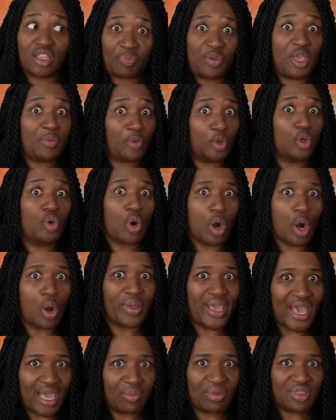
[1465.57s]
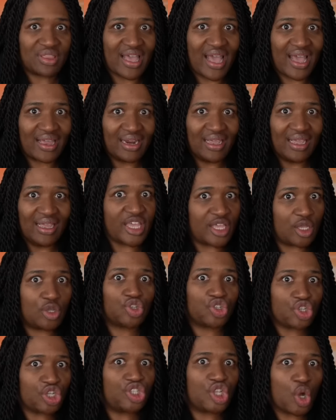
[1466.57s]
The people who are okay with that, they
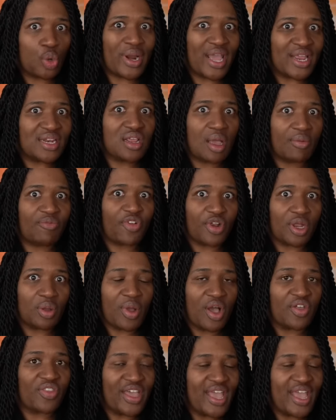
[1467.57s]
usually don't end up very well.